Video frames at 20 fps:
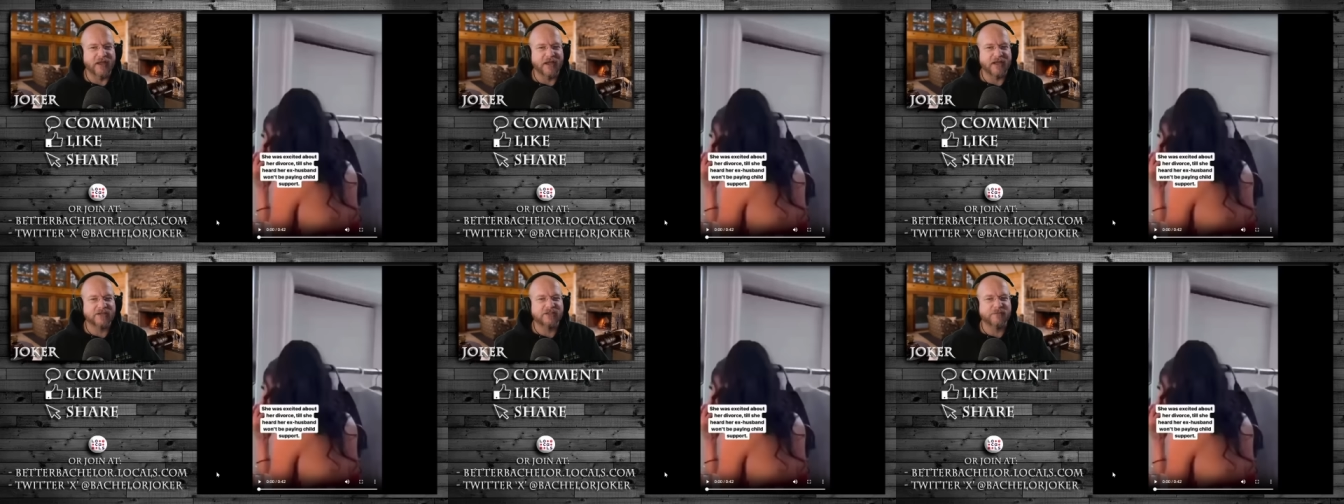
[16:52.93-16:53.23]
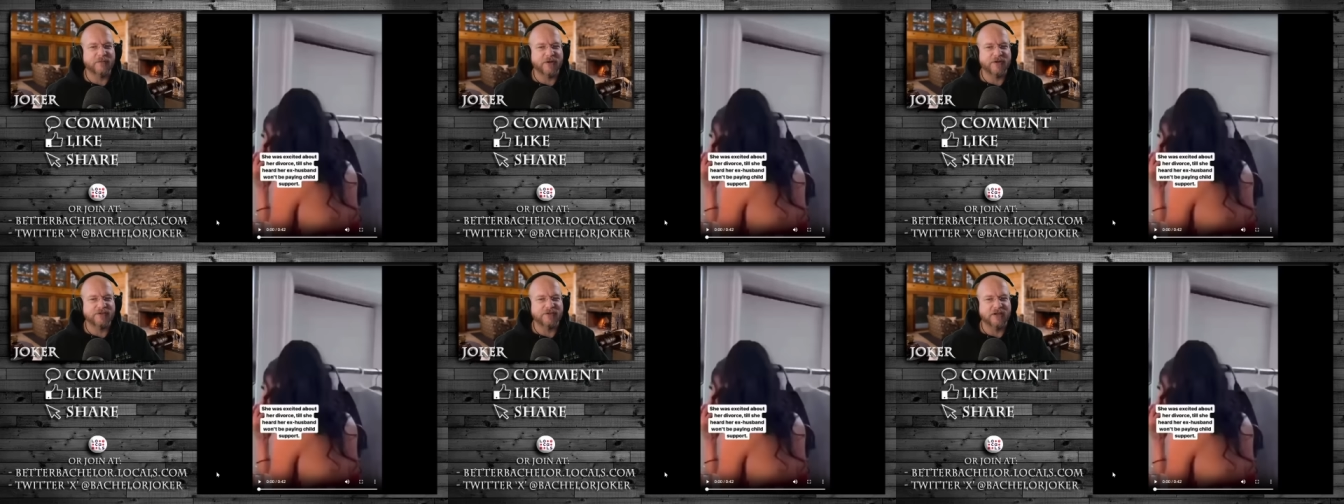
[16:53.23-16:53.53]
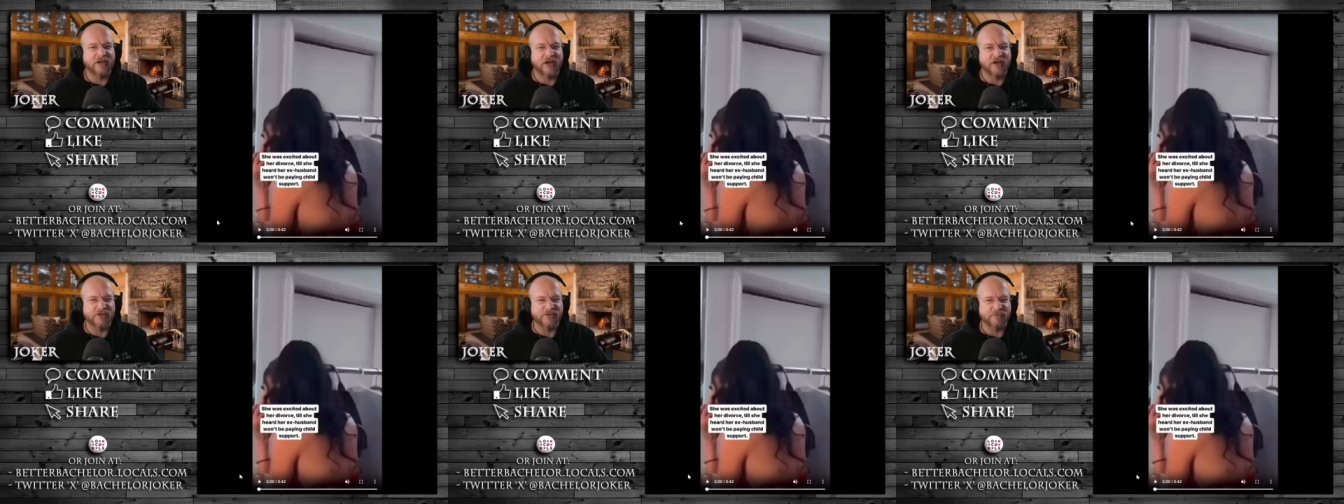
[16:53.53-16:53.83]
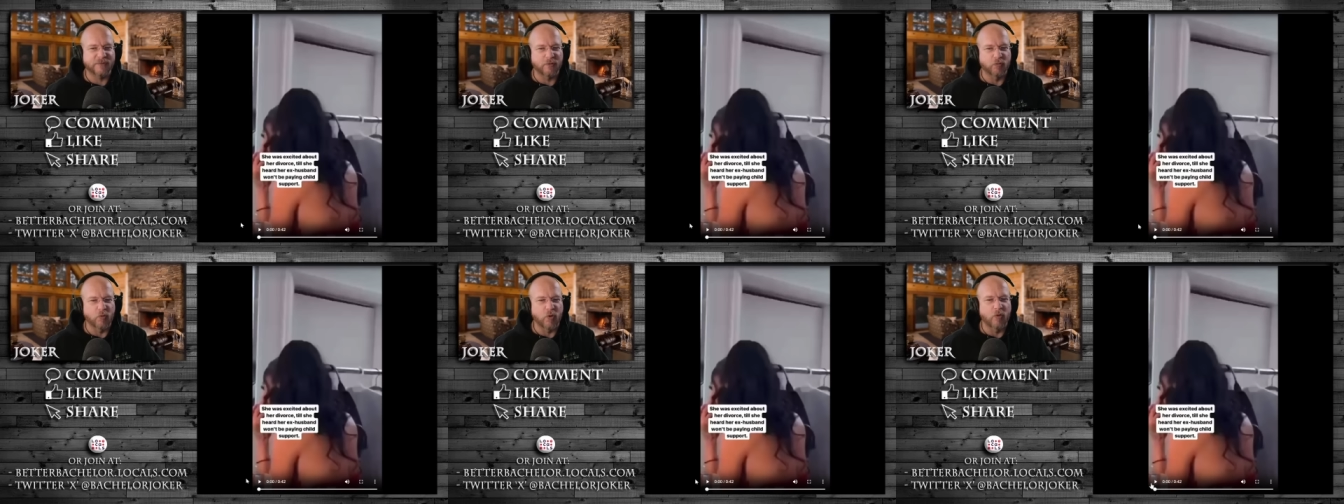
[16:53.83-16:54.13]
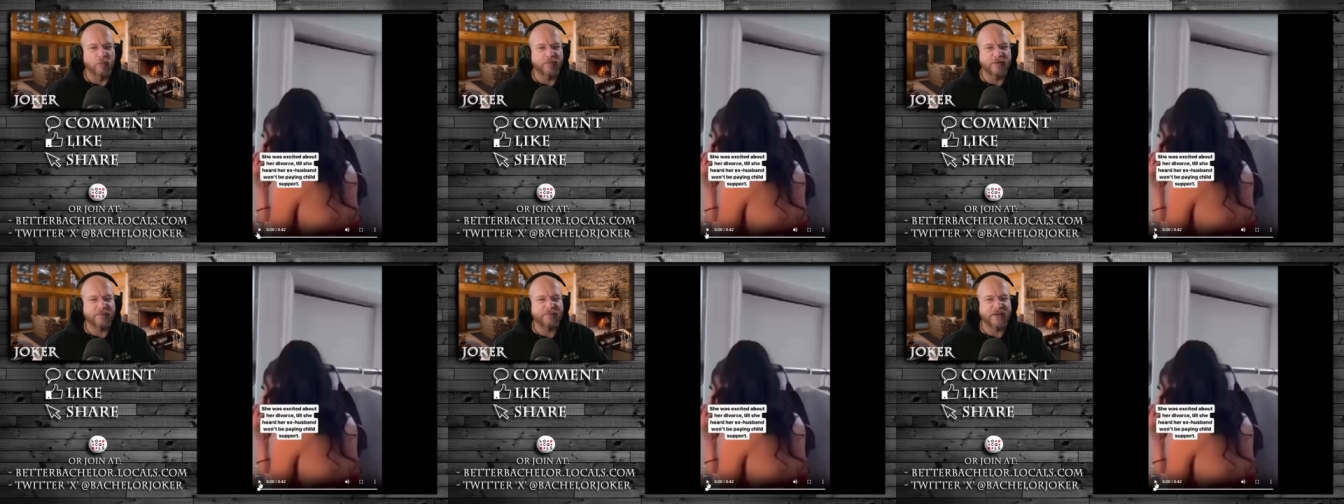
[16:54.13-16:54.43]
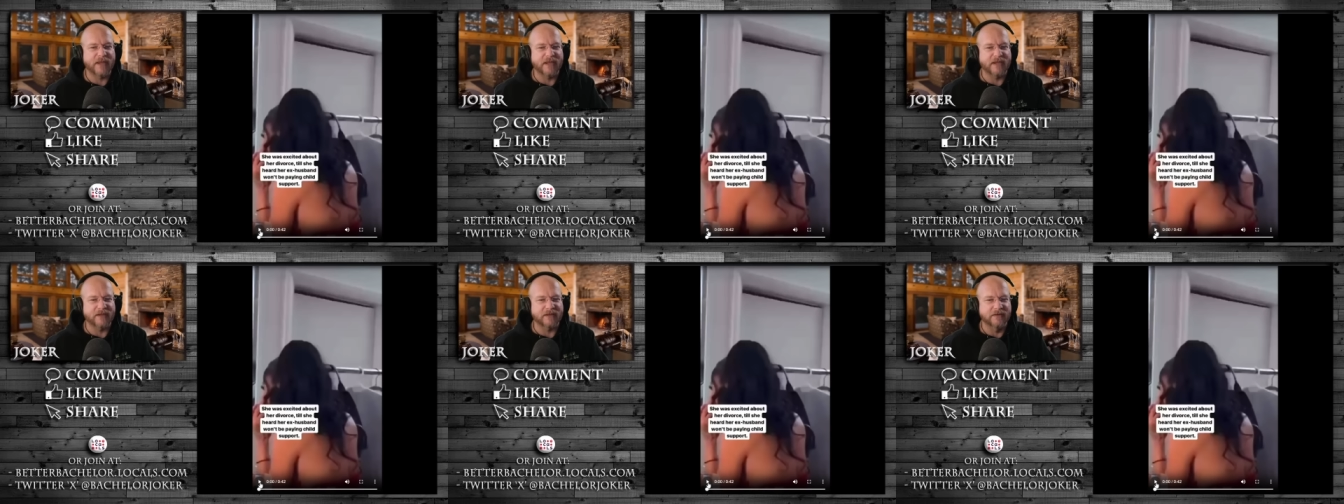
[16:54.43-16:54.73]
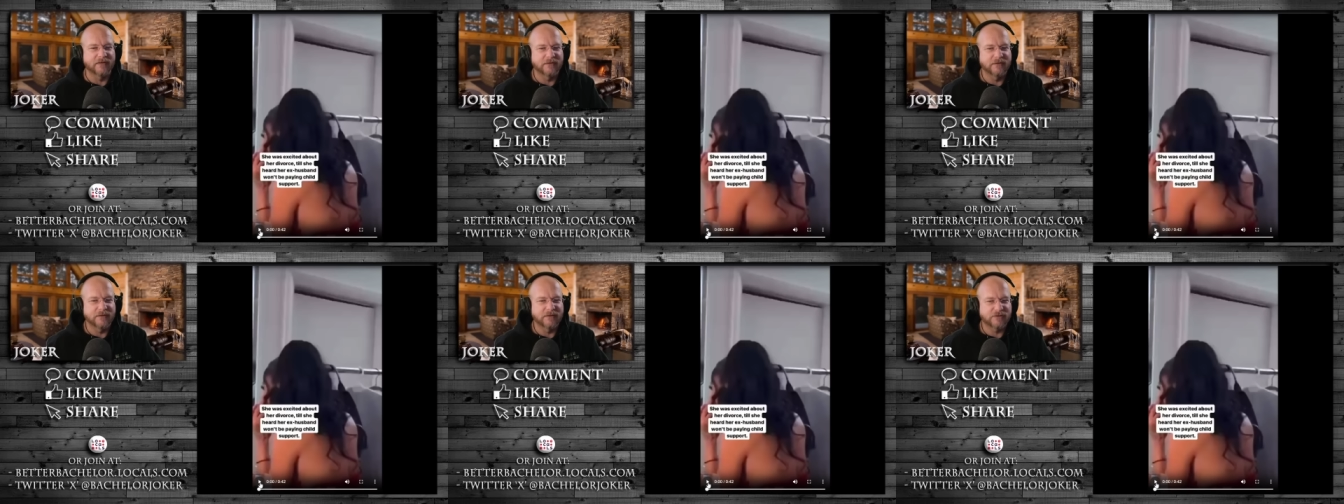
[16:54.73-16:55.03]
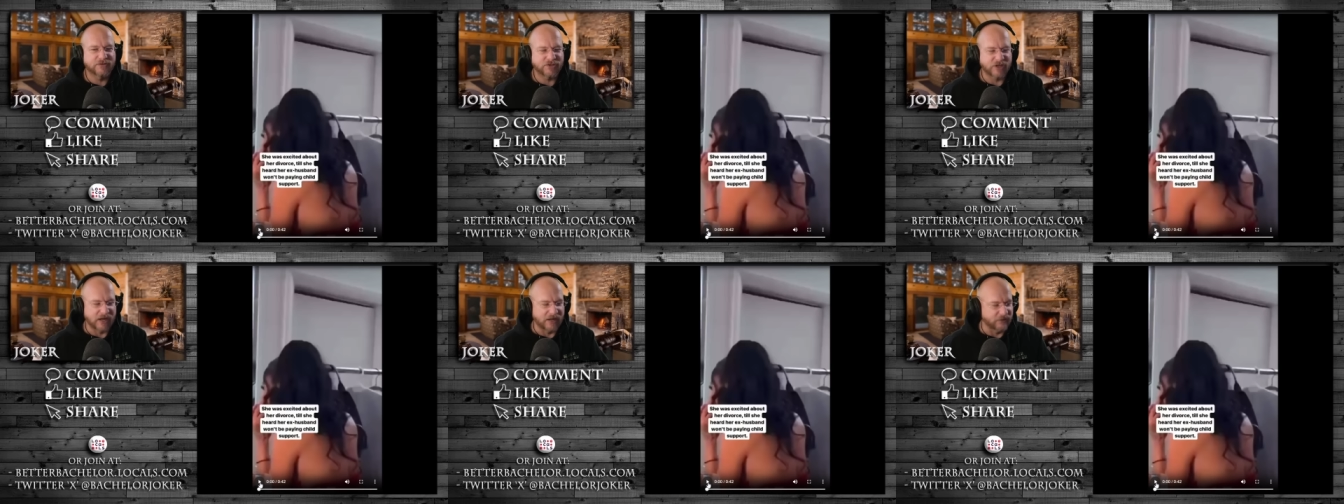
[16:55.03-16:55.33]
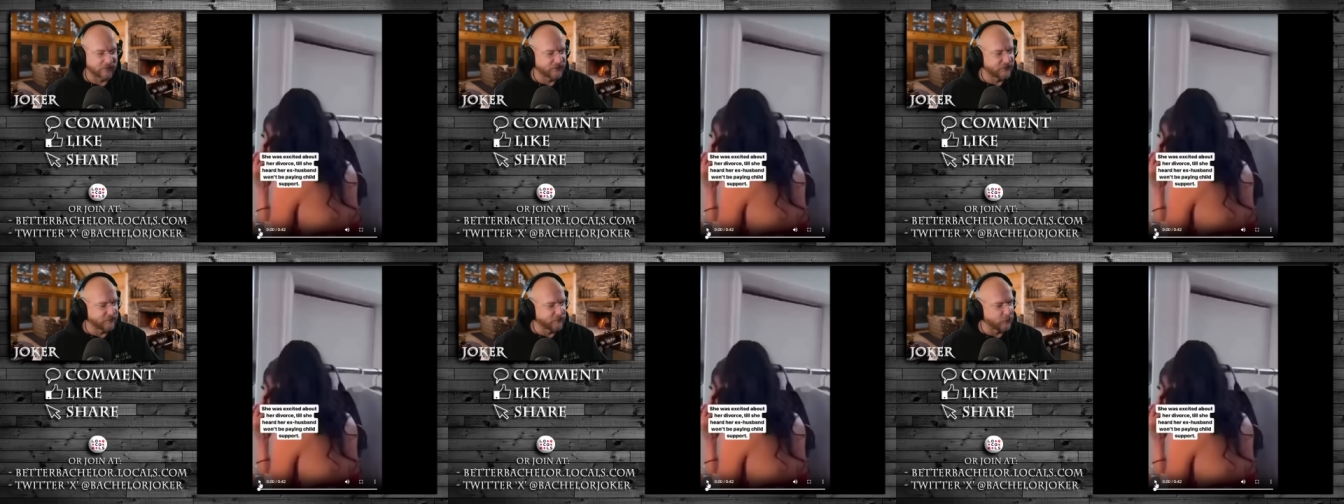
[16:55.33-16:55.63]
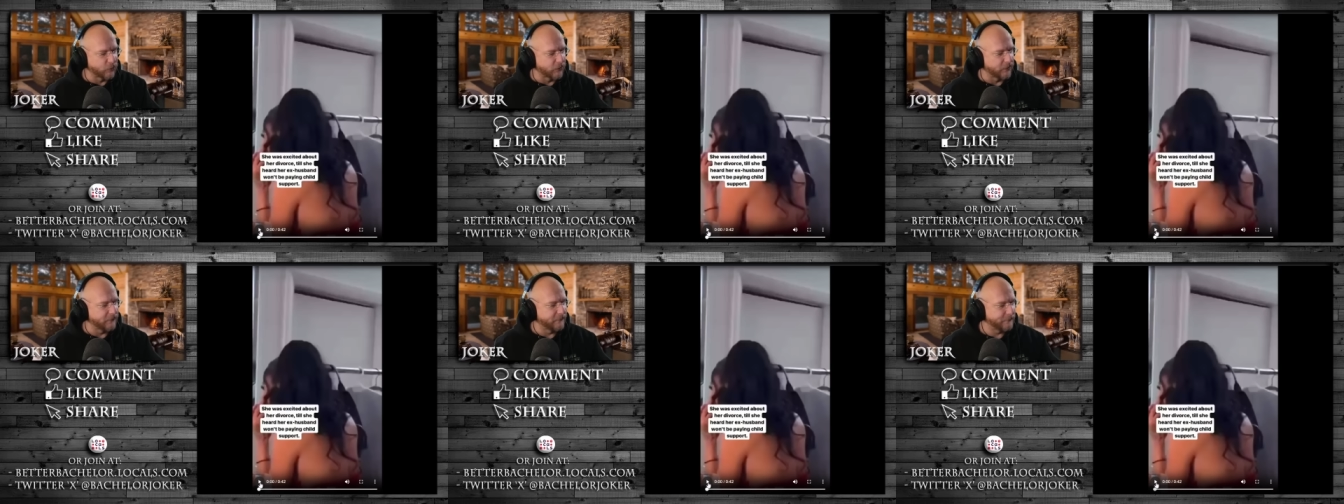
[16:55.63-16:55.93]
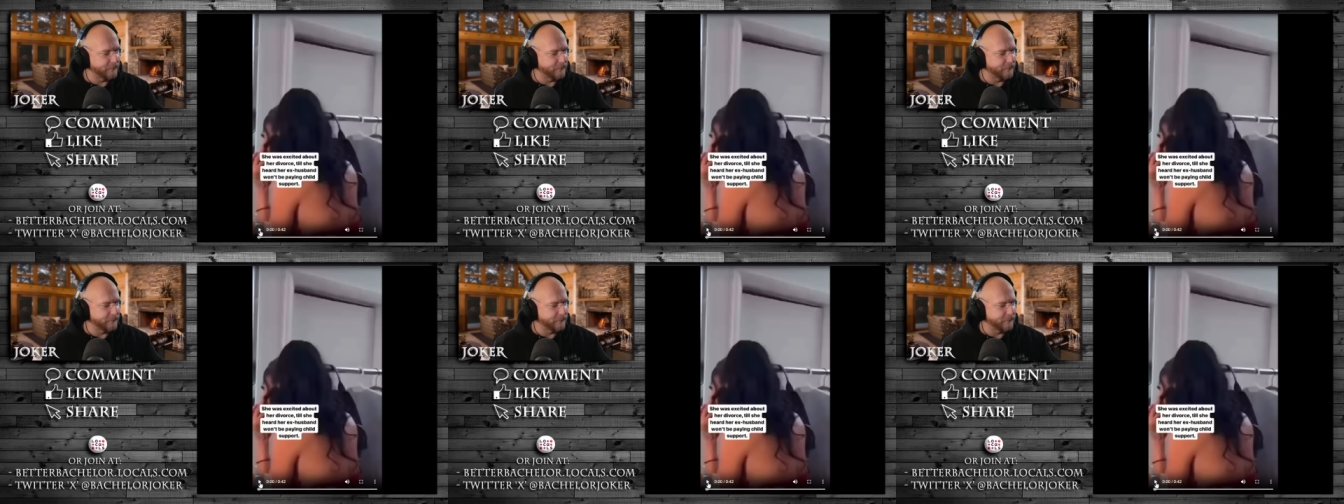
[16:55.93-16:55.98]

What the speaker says: ex-husband won't be paying child support.